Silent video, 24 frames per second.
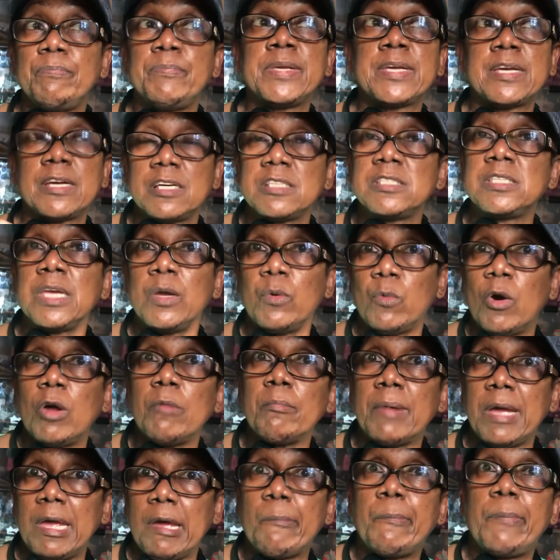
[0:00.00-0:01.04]
because they want
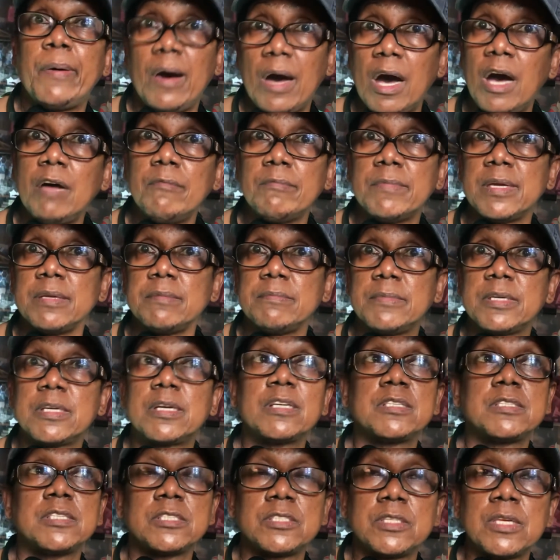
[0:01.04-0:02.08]
my apartment
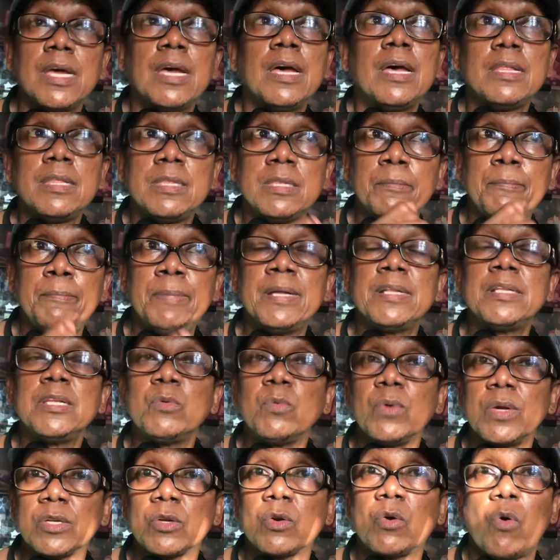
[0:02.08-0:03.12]
because it's, the building
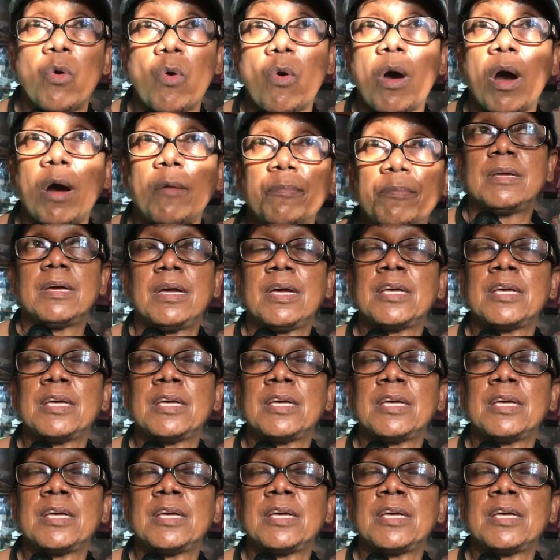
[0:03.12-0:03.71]
went co-op.